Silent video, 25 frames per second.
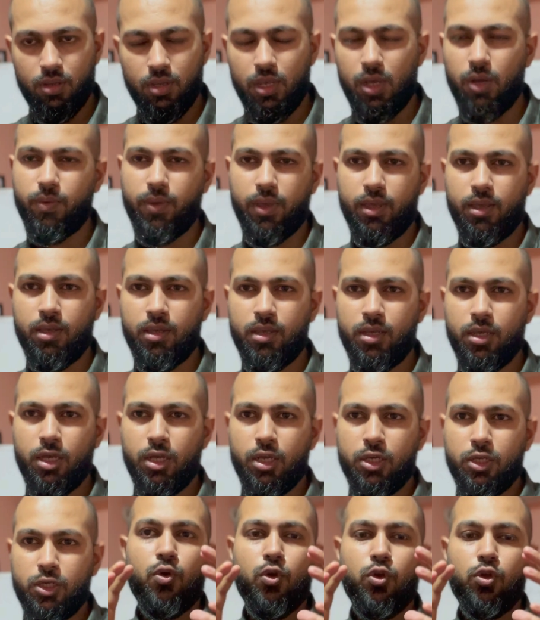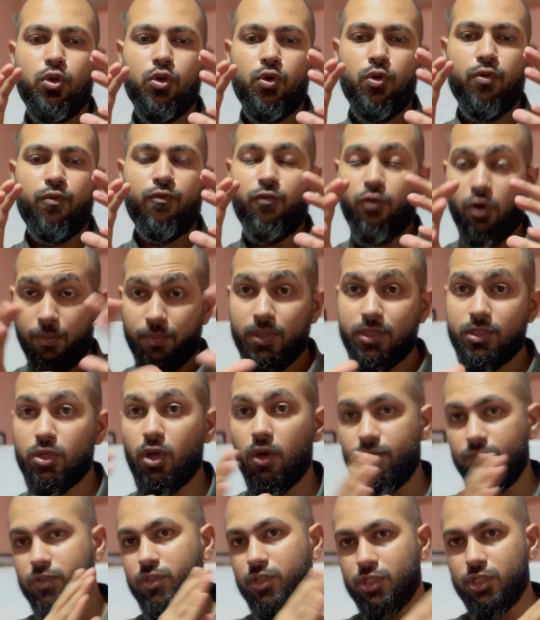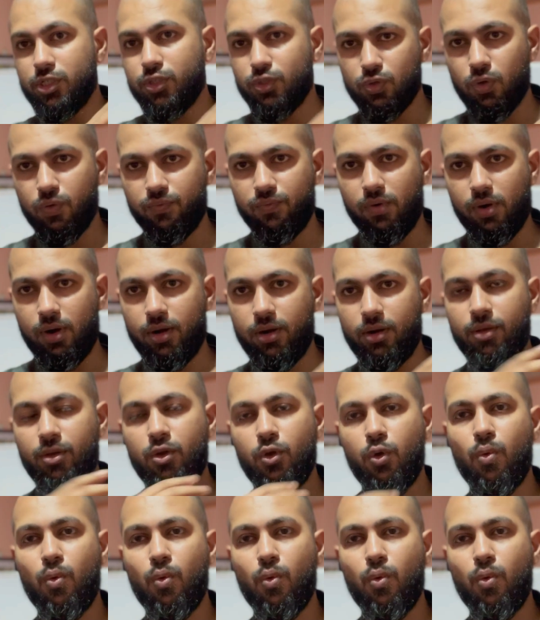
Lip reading: Okay, from this conversation so far,